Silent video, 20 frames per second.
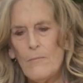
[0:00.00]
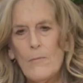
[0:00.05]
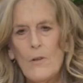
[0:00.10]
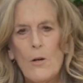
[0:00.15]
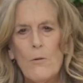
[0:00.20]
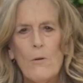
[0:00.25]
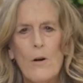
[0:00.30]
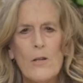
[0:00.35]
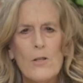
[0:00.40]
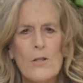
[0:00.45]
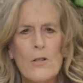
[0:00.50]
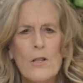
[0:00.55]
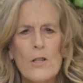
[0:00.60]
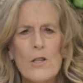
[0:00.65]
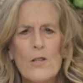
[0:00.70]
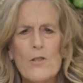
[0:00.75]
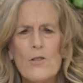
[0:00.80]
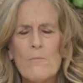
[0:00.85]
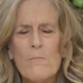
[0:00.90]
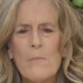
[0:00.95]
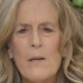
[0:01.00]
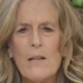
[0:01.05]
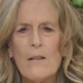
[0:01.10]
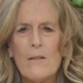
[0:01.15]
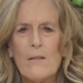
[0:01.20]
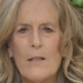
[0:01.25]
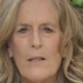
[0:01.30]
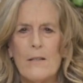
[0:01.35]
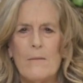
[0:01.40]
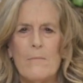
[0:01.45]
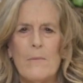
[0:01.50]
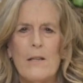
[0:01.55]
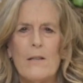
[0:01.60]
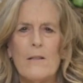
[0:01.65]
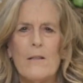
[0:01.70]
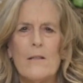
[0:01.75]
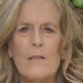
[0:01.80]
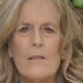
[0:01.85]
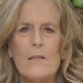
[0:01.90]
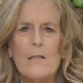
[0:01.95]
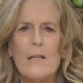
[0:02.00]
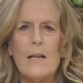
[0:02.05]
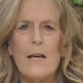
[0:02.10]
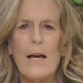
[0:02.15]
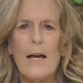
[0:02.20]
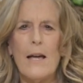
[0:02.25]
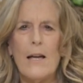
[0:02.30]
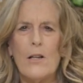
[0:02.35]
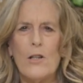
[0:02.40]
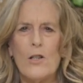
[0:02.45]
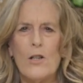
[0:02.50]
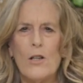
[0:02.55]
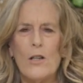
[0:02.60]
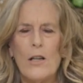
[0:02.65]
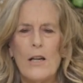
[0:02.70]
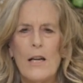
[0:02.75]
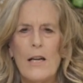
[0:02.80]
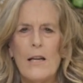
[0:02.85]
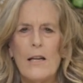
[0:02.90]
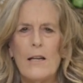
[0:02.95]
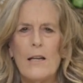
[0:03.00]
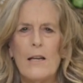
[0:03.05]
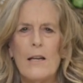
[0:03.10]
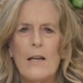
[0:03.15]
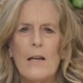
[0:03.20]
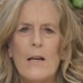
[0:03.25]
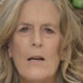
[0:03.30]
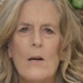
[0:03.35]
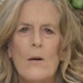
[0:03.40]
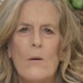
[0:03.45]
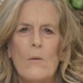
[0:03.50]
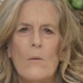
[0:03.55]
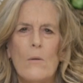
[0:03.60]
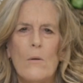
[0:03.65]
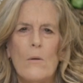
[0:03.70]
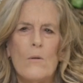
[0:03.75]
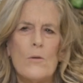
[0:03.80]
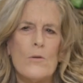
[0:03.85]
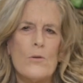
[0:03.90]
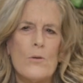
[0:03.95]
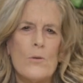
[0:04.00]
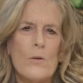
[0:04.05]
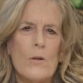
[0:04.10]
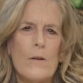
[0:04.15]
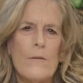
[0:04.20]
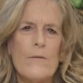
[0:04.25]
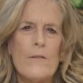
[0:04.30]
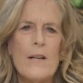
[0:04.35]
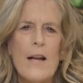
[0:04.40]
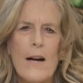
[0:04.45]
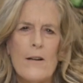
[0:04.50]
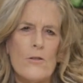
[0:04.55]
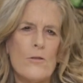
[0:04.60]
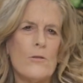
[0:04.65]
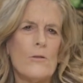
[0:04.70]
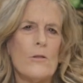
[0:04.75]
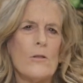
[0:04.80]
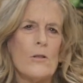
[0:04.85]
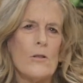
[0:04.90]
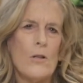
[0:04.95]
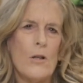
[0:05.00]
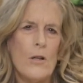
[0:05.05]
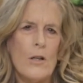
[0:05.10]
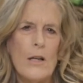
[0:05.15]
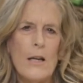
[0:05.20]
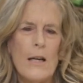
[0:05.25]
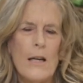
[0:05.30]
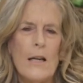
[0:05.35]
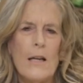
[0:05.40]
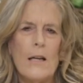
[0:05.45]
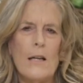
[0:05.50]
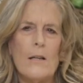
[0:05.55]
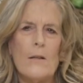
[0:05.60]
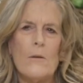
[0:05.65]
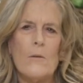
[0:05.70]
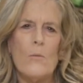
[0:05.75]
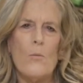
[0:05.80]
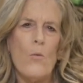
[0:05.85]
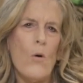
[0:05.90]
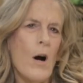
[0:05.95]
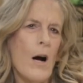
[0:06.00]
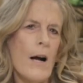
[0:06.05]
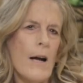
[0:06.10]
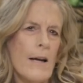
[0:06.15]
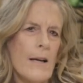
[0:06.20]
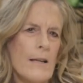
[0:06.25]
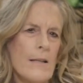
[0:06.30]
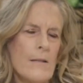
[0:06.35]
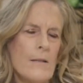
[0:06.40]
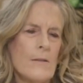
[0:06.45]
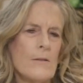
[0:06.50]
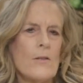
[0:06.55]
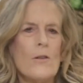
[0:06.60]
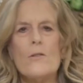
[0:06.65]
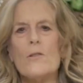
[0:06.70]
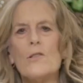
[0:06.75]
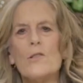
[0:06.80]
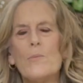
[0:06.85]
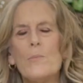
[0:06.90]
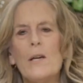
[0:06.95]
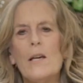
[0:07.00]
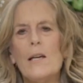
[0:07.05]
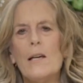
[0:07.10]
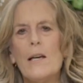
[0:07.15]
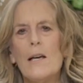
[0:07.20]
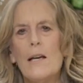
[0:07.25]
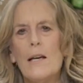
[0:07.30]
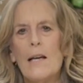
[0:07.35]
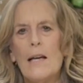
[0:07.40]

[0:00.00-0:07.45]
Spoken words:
We're also going to use mirin. Mirin's a cooking, sort of natural cooking wine, so to speak.